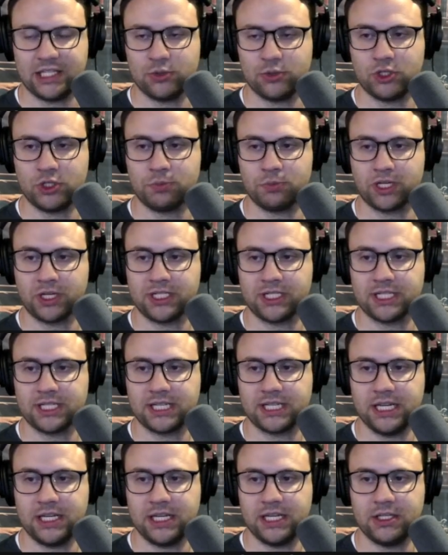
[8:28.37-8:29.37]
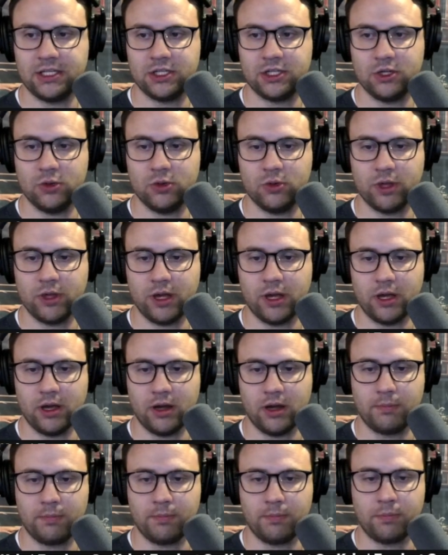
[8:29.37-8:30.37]
which brings us into
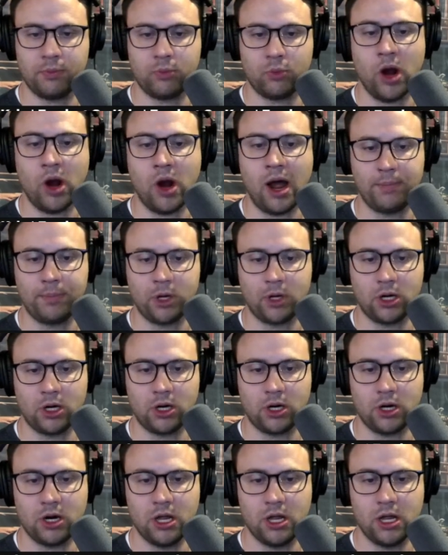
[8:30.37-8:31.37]
the proper